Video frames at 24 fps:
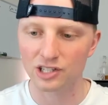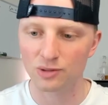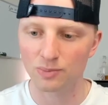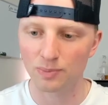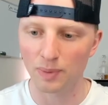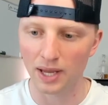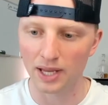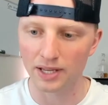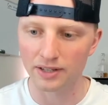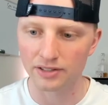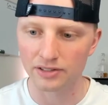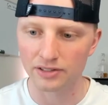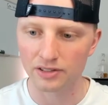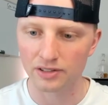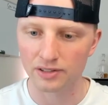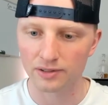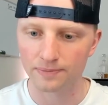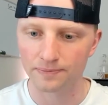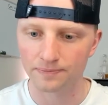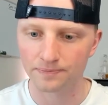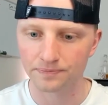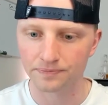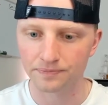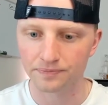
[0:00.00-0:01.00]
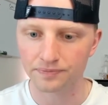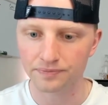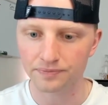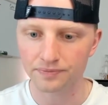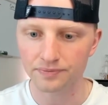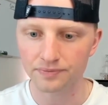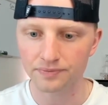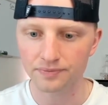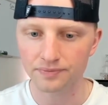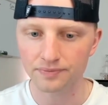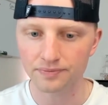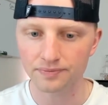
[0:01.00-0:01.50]
space.
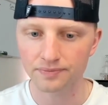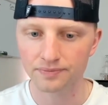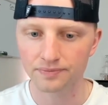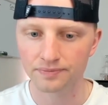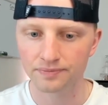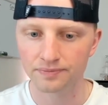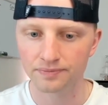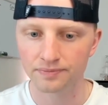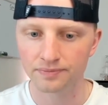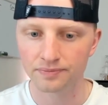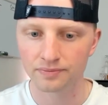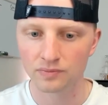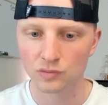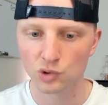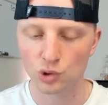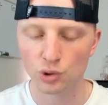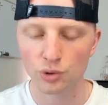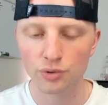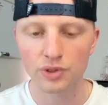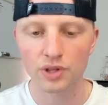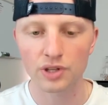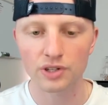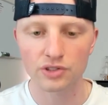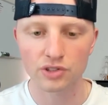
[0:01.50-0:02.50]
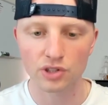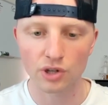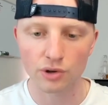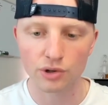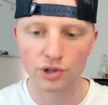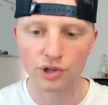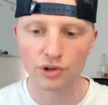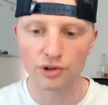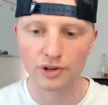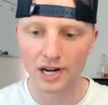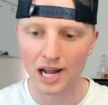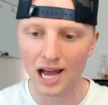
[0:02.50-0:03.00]
Truth is,
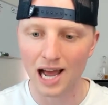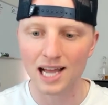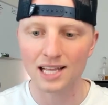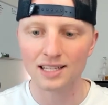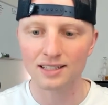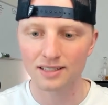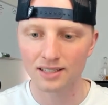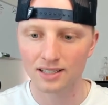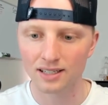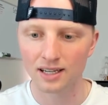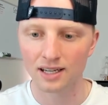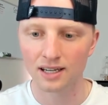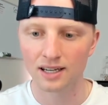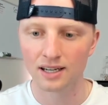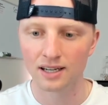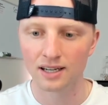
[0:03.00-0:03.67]
though, you're not.